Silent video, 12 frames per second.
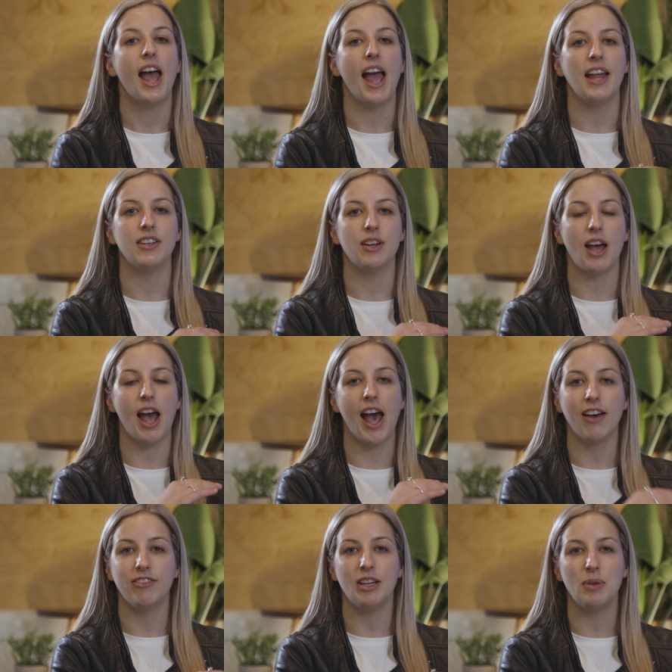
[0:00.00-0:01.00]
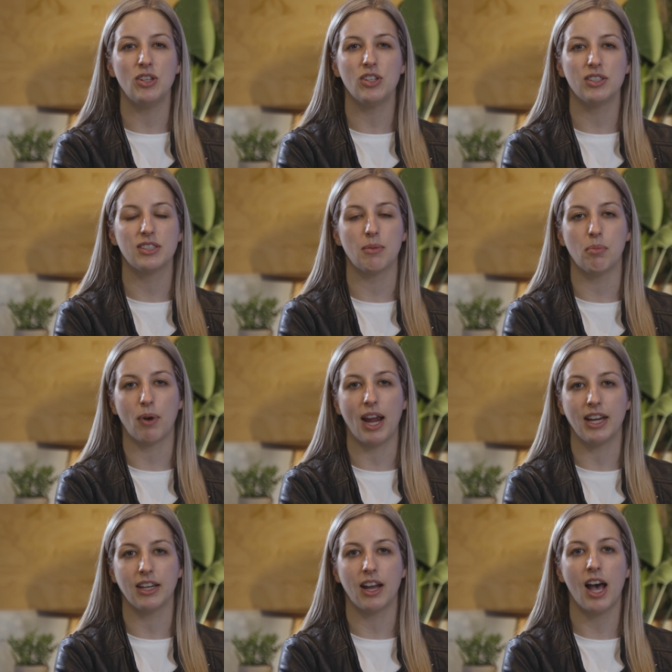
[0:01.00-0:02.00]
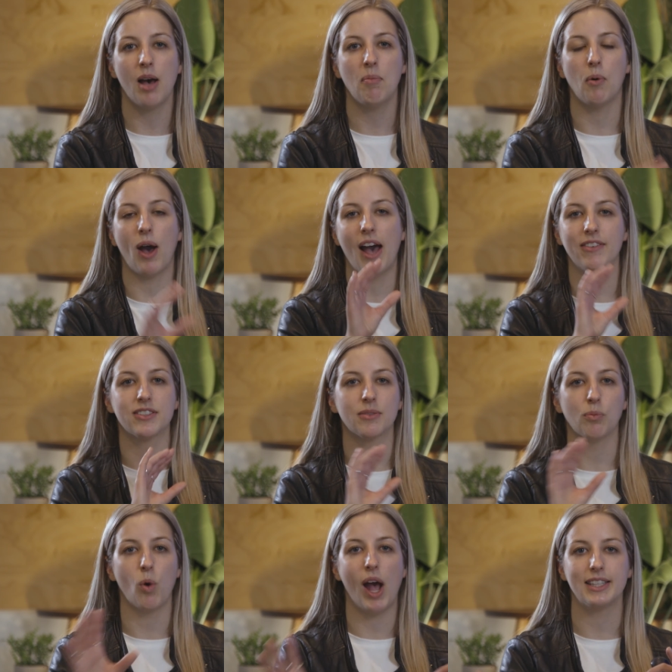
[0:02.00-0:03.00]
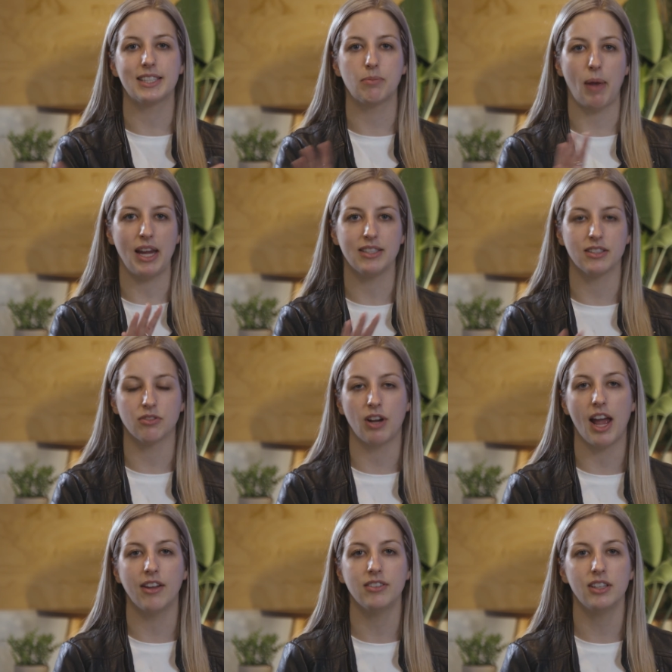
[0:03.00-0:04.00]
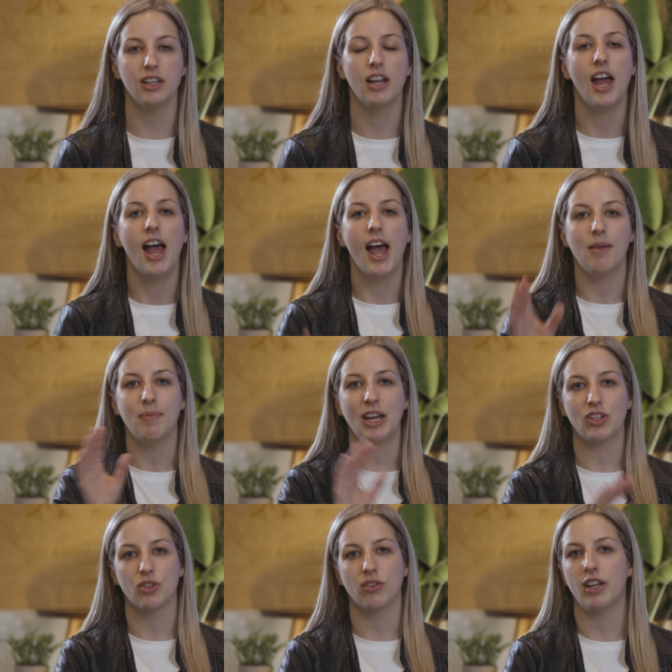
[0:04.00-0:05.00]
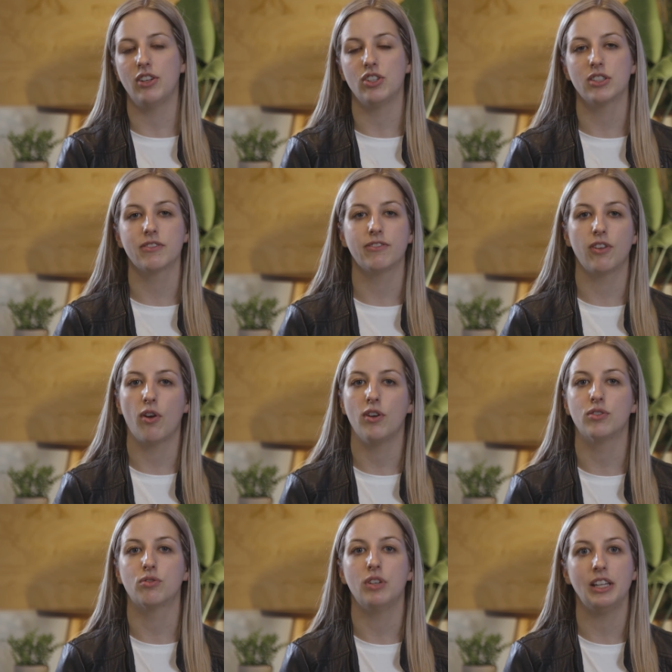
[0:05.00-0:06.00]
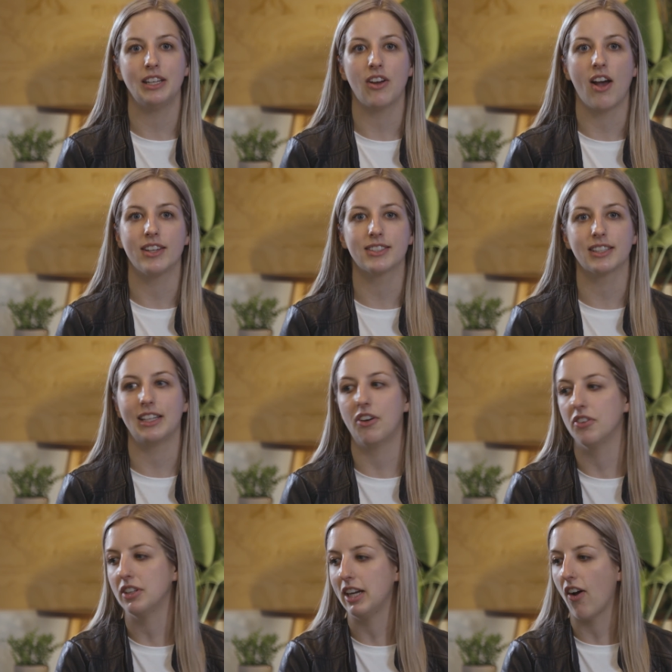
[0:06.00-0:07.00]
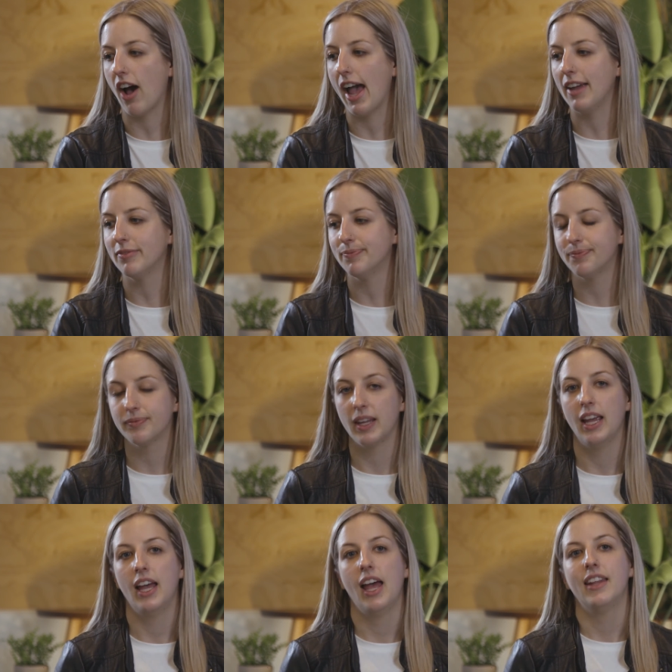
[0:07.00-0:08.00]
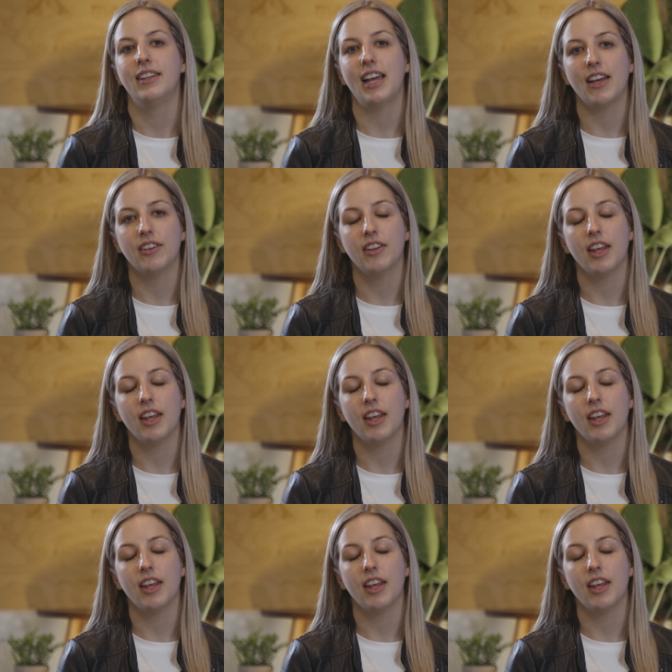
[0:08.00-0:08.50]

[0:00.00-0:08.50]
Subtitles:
and have images to break it up or have some white space around it and make sure that it just flows really nicely on the eye. The other